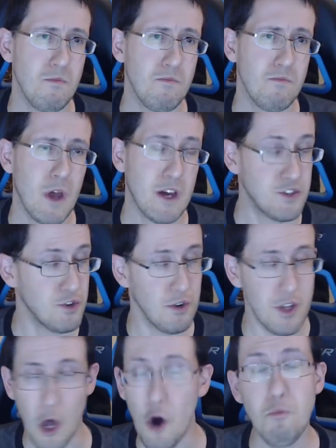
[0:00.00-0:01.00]
I
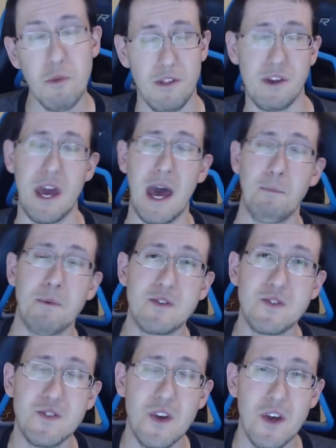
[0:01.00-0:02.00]
certainly hope nothing
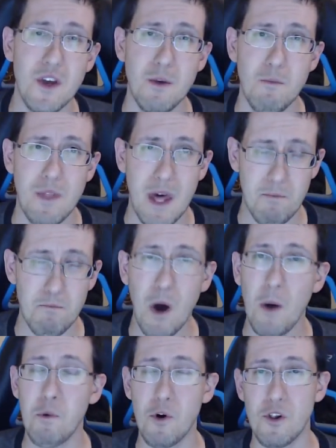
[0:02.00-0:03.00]
happens. But that
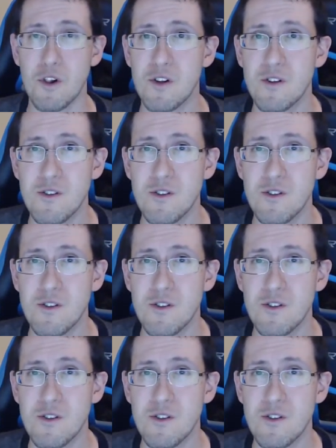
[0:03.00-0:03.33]
bubble,